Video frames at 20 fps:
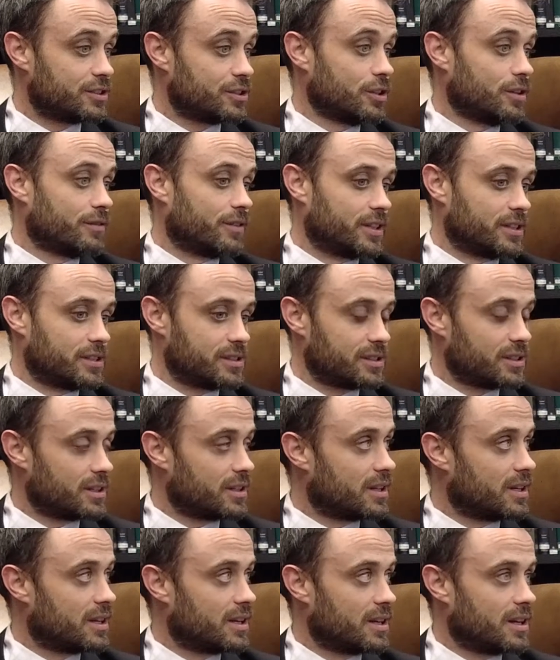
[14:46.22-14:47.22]
service,
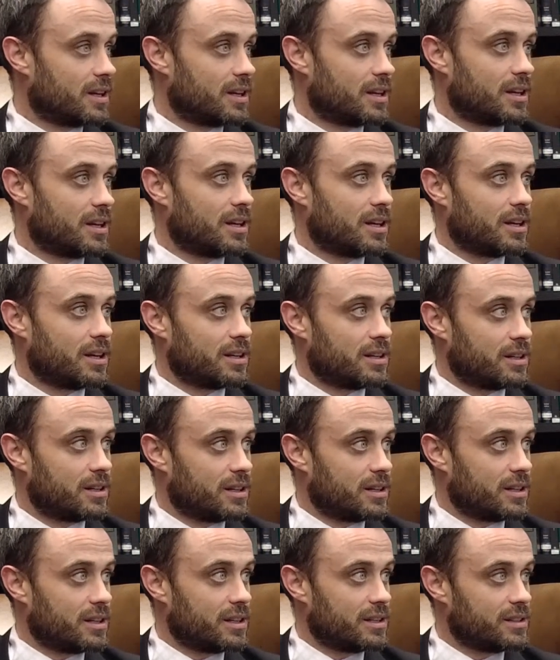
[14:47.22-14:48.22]

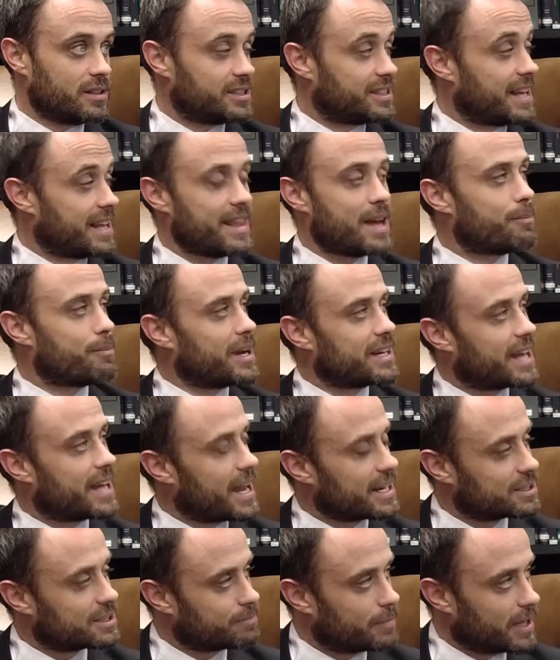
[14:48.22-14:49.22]
send that by
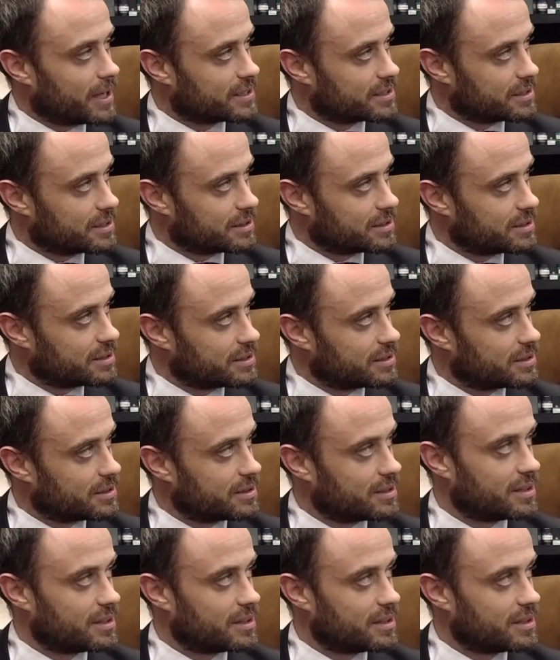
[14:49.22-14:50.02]
text message.